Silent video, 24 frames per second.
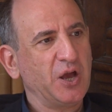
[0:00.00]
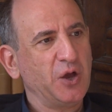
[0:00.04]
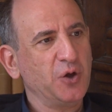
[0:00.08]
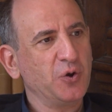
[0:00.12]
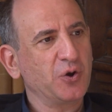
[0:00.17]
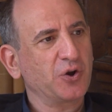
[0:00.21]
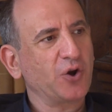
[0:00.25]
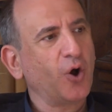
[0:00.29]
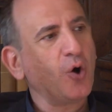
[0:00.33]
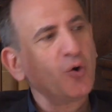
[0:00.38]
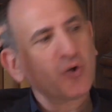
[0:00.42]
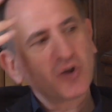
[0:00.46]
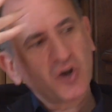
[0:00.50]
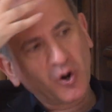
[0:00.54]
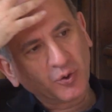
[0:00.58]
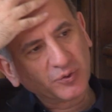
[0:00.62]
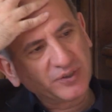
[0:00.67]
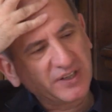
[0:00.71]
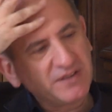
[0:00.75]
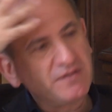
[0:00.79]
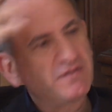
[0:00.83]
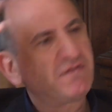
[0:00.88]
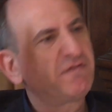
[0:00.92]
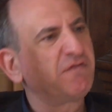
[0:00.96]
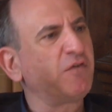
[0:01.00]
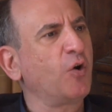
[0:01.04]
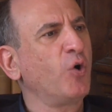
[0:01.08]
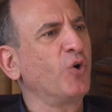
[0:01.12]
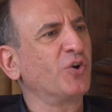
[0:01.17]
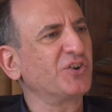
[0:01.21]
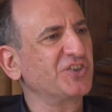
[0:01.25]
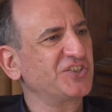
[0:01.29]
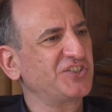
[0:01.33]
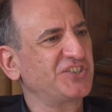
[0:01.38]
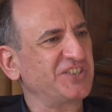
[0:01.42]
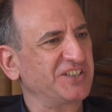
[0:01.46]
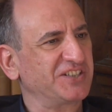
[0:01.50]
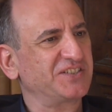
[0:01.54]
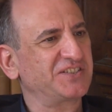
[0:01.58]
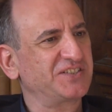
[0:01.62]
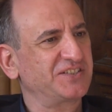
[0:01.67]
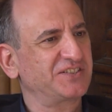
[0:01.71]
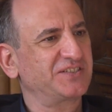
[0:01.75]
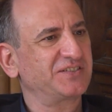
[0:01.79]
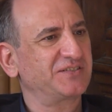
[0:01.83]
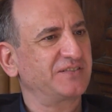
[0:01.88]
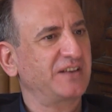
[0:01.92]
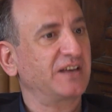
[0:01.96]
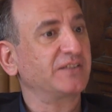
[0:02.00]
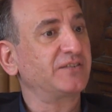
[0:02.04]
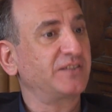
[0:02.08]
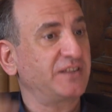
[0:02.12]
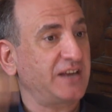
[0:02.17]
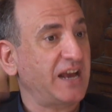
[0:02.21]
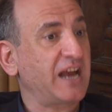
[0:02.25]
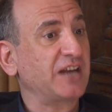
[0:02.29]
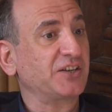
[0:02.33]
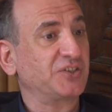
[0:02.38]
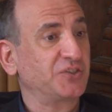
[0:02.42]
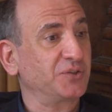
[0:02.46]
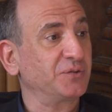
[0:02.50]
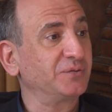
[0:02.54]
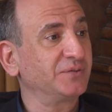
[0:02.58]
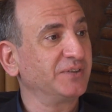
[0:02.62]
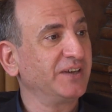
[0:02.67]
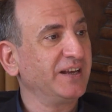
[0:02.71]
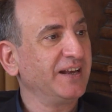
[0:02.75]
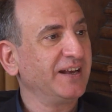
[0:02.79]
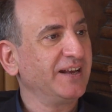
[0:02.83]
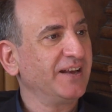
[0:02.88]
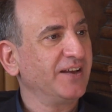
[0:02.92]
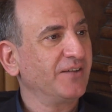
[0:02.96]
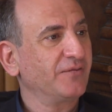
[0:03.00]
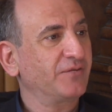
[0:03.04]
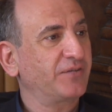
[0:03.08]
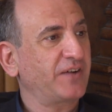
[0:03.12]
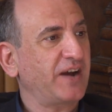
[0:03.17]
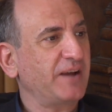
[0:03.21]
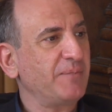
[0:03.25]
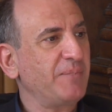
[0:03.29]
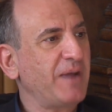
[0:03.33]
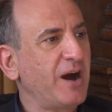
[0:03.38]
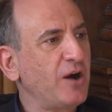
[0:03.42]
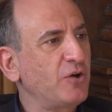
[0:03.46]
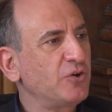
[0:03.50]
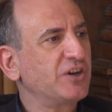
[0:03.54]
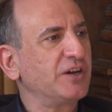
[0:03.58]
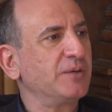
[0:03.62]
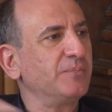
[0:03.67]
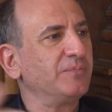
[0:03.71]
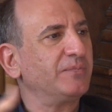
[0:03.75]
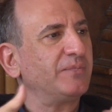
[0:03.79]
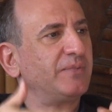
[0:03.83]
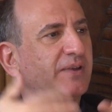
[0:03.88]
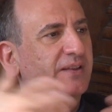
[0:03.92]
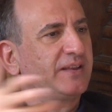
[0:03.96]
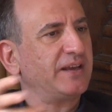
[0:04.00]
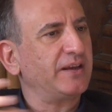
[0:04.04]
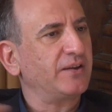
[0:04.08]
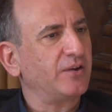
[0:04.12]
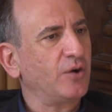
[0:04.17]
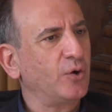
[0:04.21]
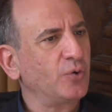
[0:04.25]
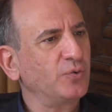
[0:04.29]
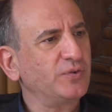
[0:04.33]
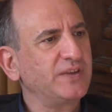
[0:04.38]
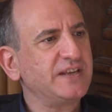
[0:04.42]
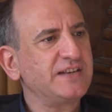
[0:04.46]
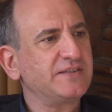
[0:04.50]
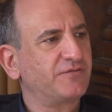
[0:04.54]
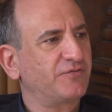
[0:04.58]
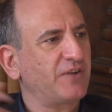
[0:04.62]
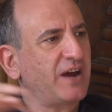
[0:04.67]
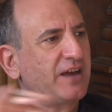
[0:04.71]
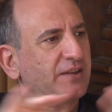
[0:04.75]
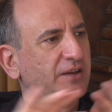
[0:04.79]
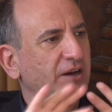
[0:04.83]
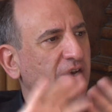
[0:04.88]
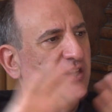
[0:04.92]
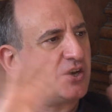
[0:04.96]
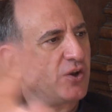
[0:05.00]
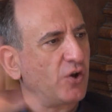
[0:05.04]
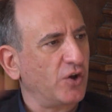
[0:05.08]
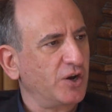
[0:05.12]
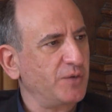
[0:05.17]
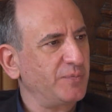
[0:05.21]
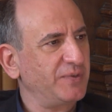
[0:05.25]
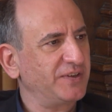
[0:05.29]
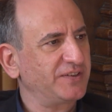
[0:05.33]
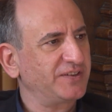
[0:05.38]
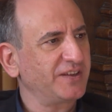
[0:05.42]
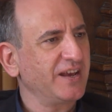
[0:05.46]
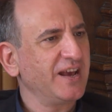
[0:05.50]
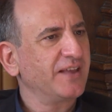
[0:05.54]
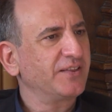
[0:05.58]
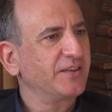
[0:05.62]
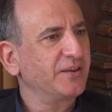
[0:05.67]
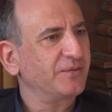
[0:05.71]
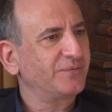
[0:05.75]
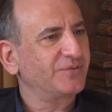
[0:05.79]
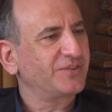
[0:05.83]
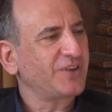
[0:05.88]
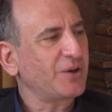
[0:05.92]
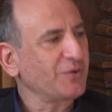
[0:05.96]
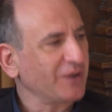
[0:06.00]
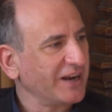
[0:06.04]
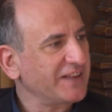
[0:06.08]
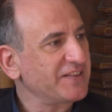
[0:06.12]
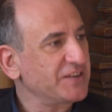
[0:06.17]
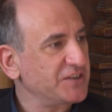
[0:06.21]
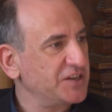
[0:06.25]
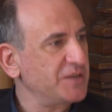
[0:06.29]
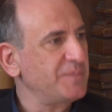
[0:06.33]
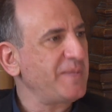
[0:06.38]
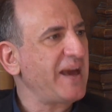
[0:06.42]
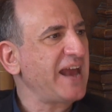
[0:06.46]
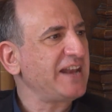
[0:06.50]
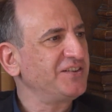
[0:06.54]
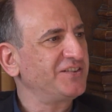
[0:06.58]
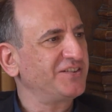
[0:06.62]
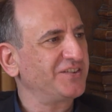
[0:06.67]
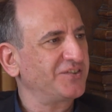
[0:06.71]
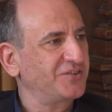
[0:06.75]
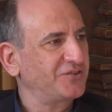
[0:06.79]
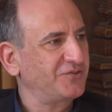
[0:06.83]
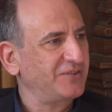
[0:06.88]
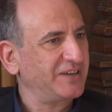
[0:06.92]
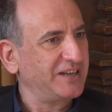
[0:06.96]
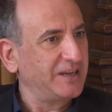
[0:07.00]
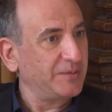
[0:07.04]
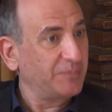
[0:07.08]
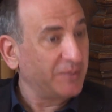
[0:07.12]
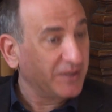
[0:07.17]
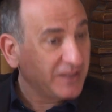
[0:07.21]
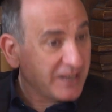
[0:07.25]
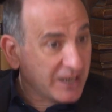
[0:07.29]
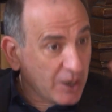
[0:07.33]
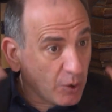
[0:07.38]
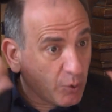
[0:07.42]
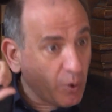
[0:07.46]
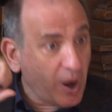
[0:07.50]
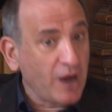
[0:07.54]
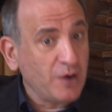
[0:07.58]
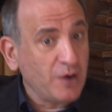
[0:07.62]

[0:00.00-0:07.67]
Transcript: who are all called enforcers. That's the actual phrase. Malcolm, they're all these rather anonymous, they sound like the Dementors really, but they go